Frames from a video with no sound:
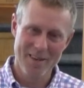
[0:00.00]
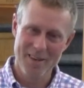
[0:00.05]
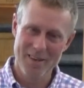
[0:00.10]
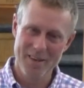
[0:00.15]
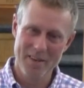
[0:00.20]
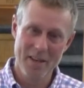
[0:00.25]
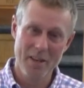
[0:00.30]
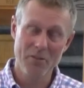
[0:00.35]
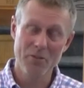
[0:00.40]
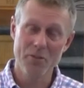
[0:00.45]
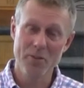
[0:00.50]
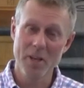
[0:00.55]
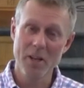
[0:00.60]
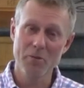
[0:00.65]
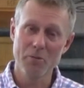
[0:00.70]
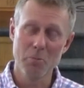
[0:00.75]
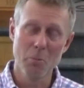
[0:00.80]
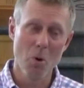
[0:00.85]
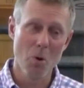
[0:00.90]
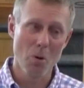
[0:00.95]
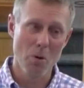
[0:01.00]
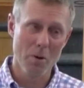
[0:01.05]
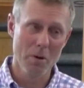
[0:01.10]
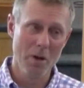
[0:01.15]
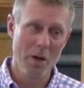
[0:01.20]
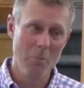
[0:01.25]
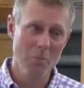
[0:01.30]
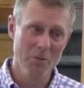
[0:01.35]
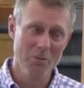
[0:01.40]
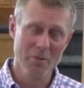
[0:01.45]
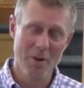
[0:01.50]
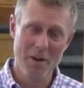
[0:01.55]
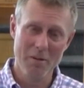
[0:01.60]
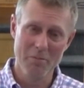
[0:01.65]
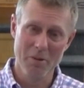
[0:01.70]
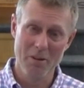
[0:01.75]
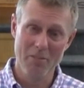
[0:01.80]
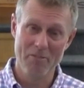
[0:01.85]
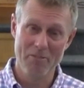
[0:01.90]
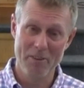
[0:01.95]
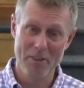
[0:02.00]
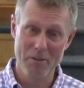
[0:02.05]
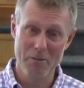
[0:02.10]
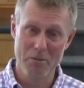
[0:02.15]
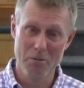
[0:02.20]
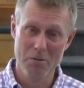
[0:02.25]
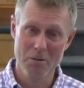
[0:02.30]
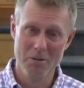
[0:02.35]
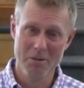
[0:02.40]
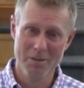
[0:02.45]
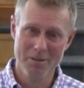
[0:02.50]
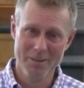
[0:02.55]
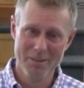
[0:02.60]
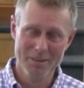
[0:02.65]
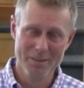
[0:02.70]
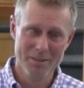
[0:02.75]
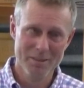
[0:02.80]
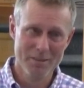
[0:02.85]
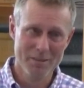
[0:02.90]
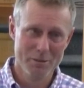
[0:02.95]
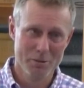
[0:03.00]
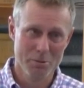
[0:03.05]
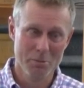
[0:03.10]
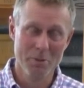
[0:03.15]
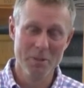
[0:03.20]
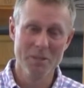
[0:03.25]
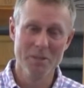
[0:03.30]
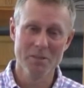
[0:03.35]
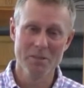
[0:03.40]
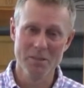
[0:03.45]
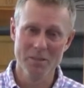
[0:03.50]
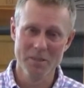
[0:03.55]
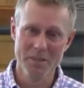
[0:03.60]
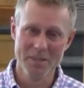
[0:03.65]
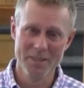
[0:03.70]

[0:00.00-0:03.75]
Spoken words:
that's Mark. I fail tremendously.